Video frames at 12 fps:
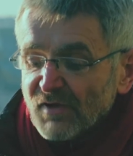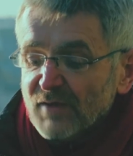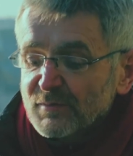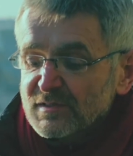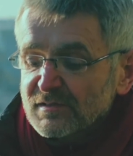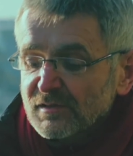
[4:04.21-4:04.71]

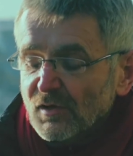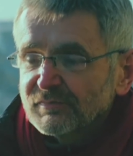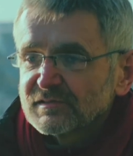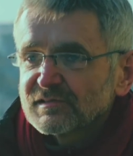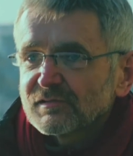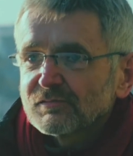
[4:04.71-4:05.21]

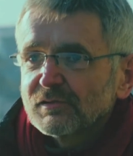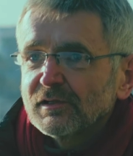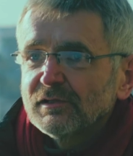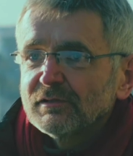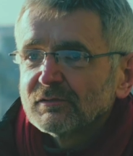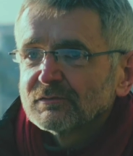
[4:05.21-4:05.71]
famously offers
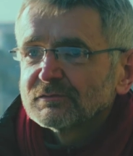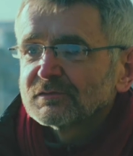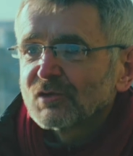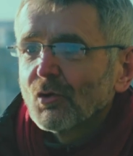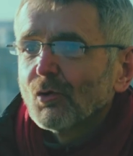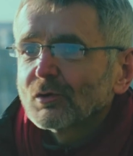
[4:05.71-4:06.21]
three
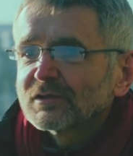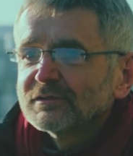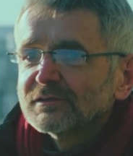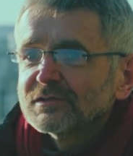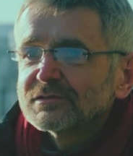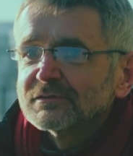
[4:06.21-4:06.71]
core
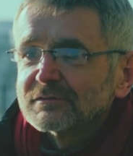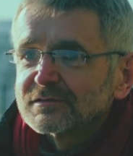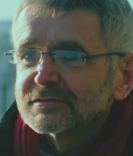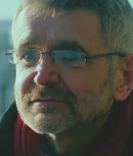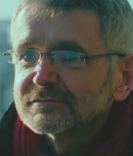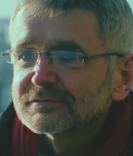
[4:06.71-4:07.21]

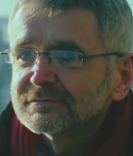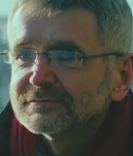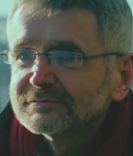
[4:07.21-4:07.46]
conditions.